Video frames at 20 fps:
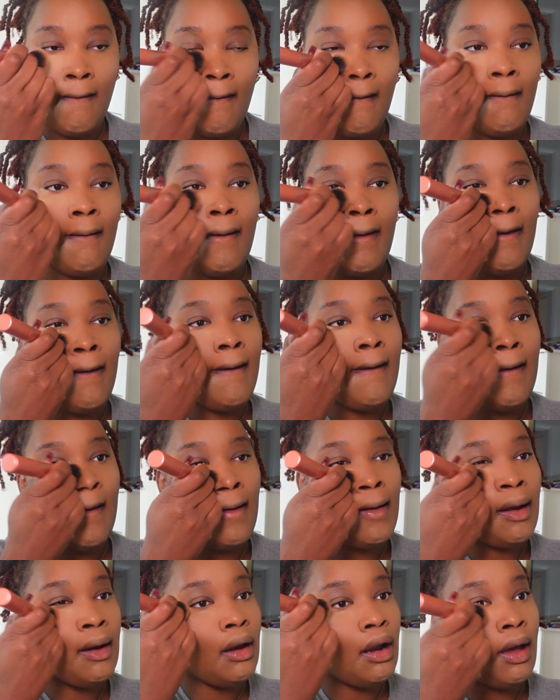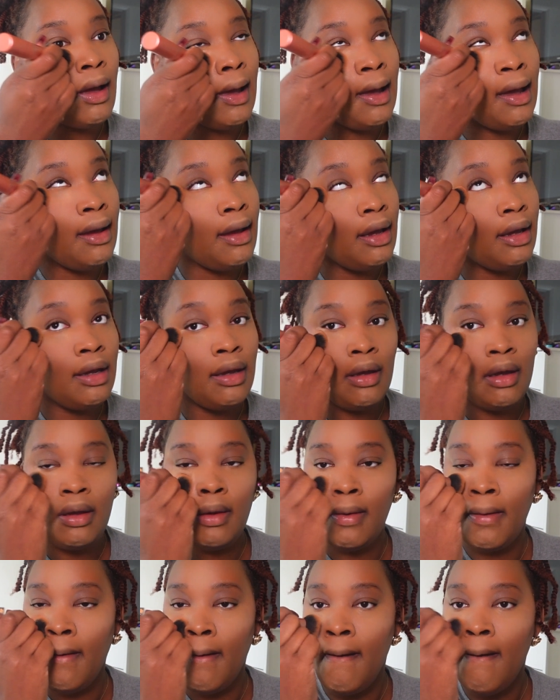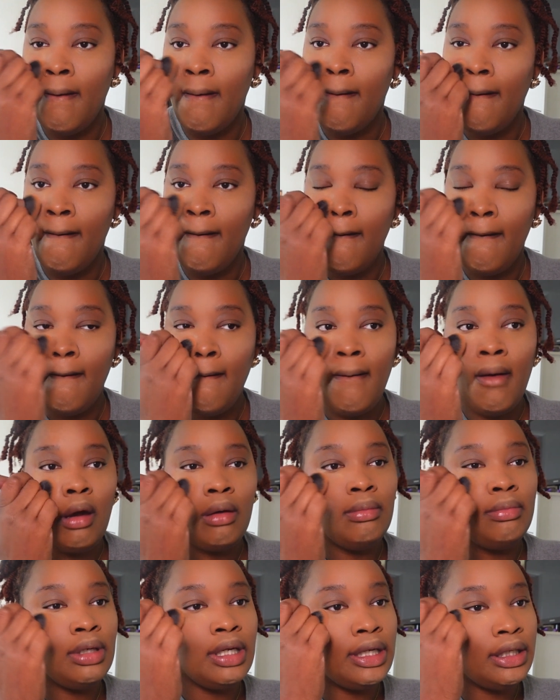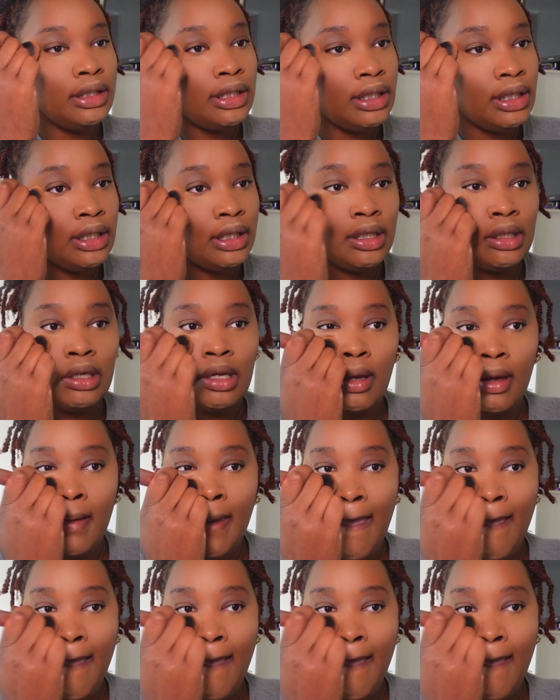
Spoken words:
go ahead and I blend it in